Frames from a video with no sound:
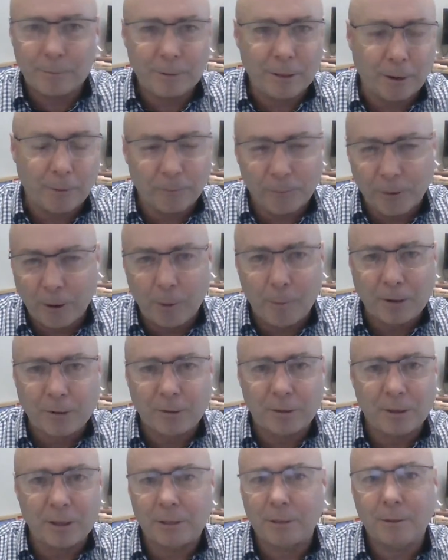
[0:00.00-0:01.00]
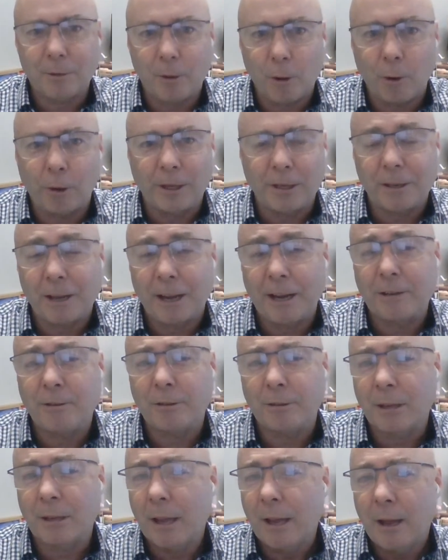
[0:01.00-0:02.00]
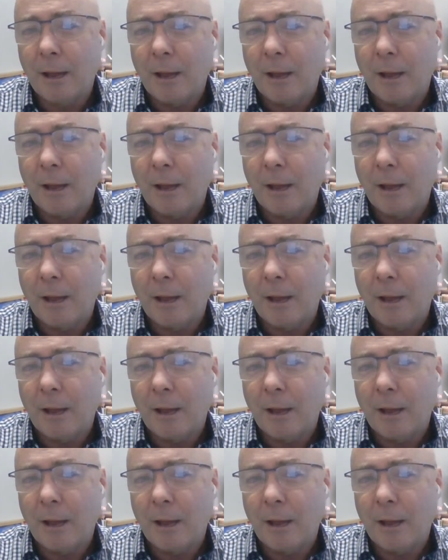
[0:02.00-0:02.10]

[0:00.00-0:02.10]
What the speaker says: very much at this early stages,